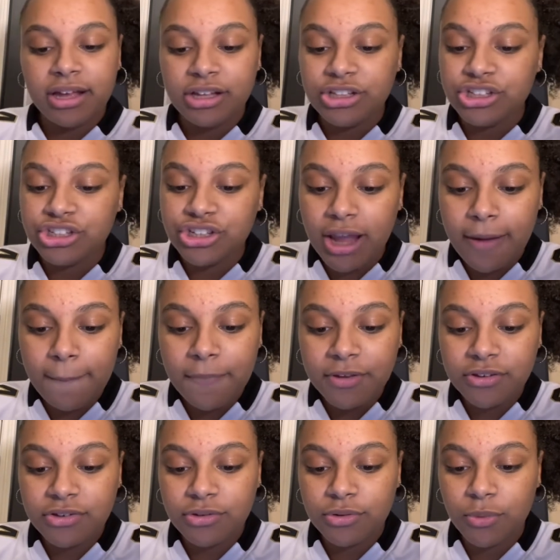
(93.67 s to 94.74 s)

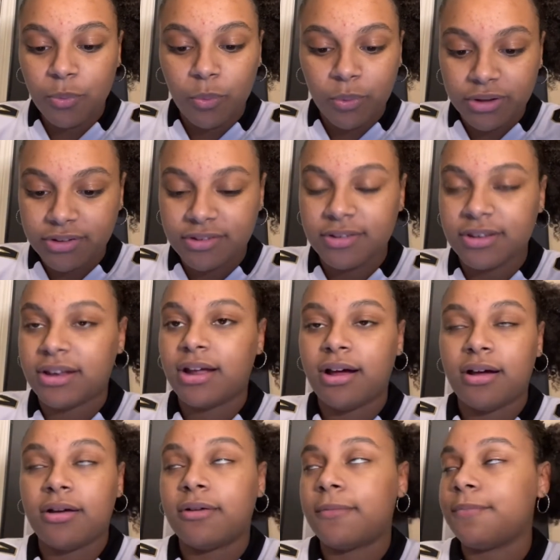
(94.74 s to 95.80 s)
Jameis
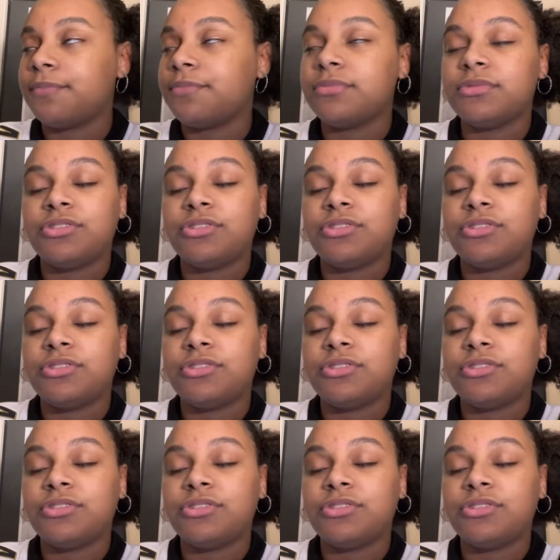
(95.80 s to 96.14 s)
Winston,